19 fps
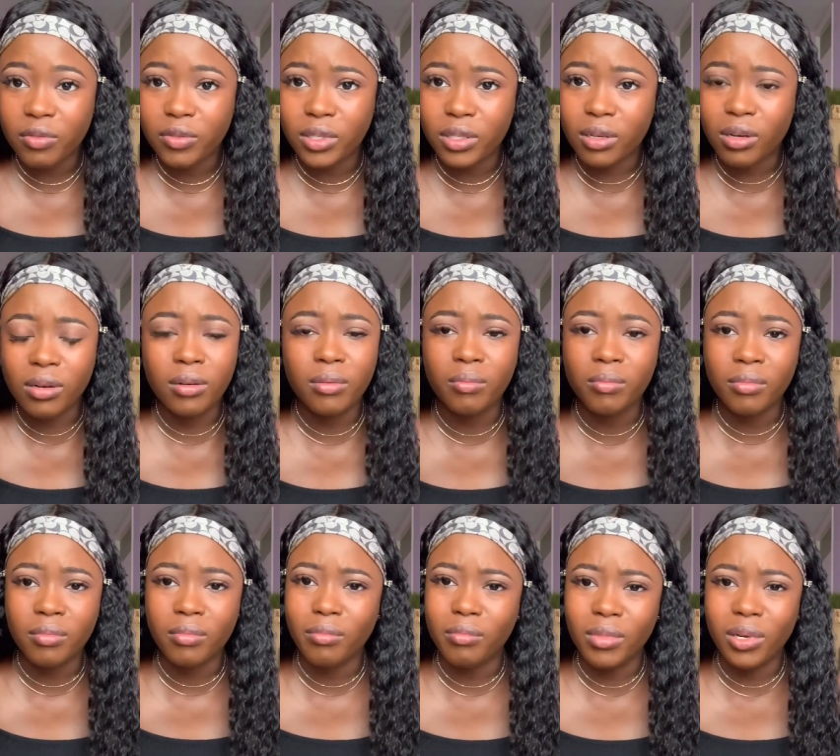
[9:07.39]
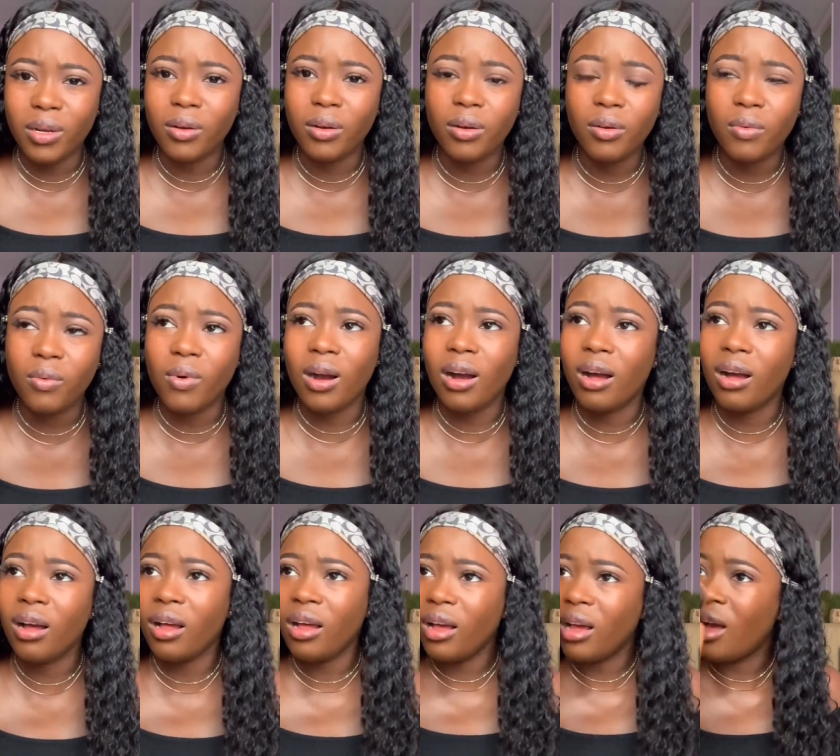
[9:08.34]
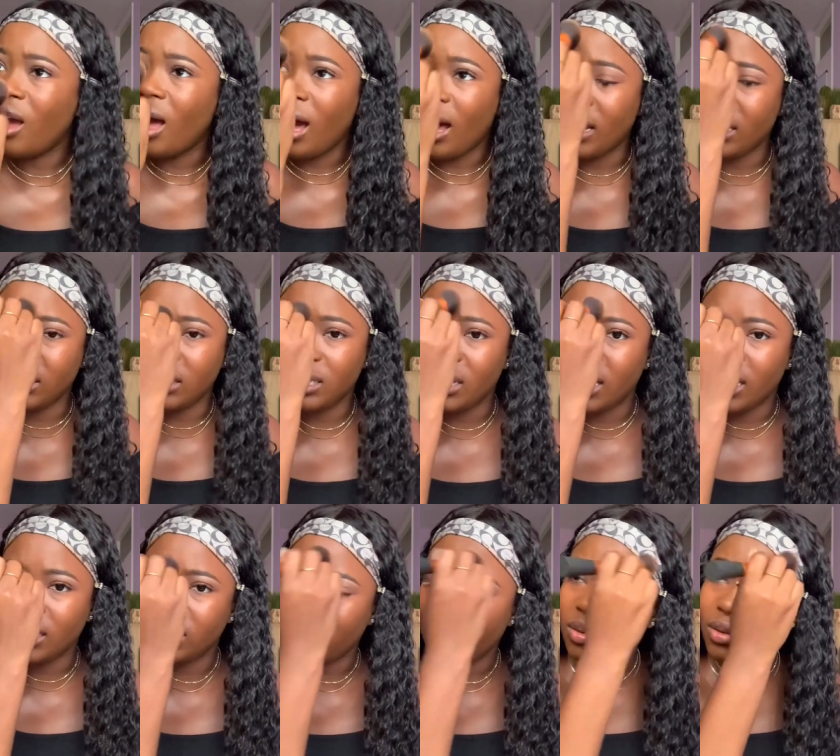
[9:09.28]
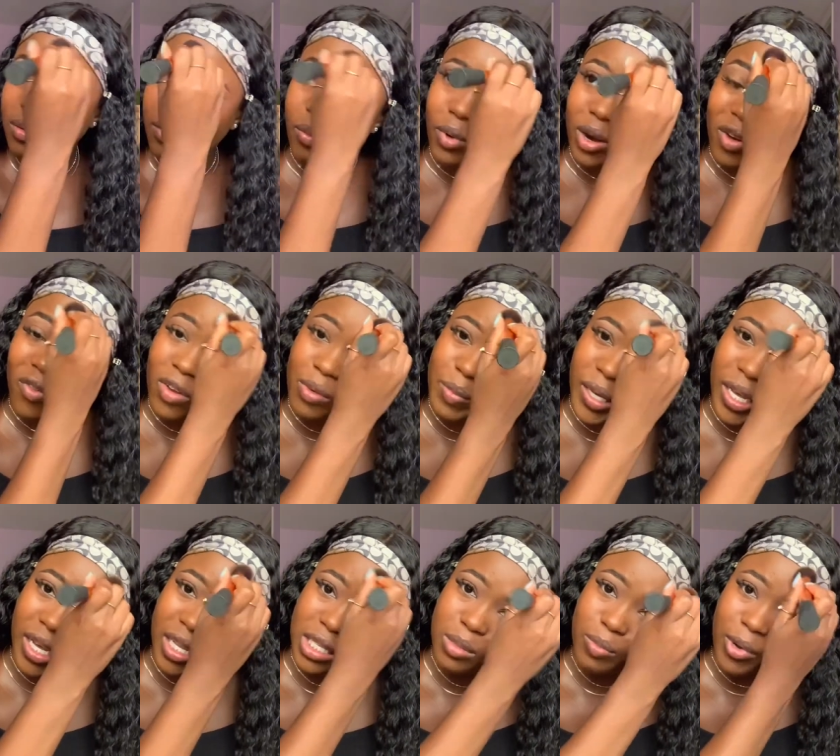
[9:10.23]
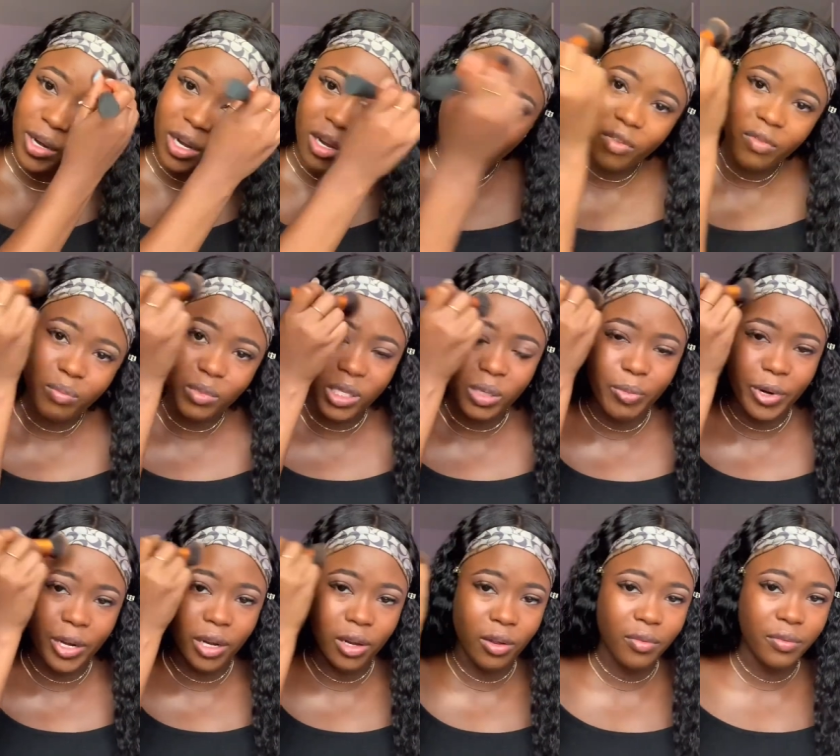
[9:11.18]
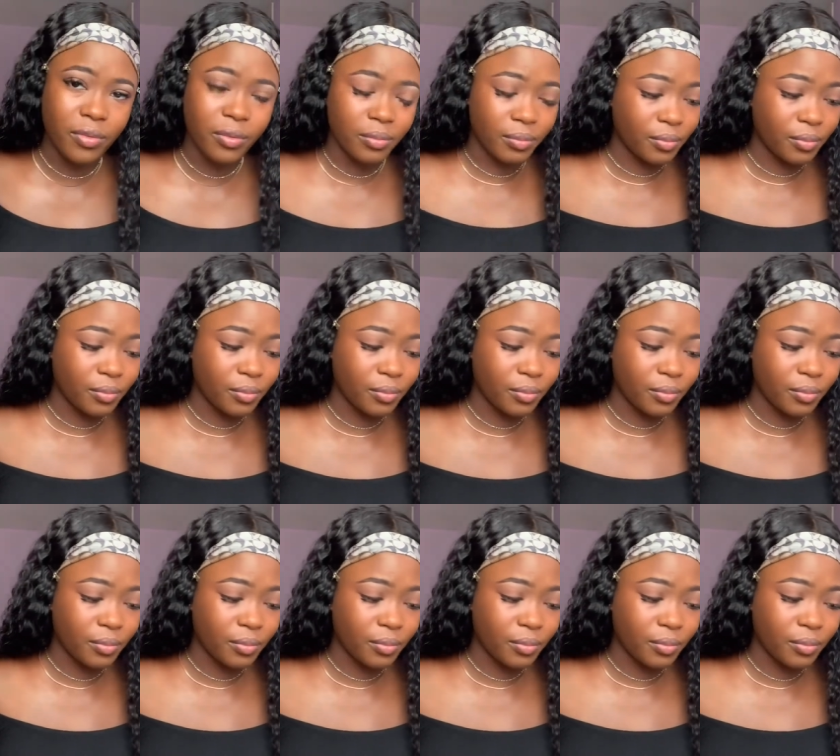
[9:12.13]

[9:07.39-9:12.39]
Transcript: So you know, want to add to that, you know, wherever I can spread love, I spread love,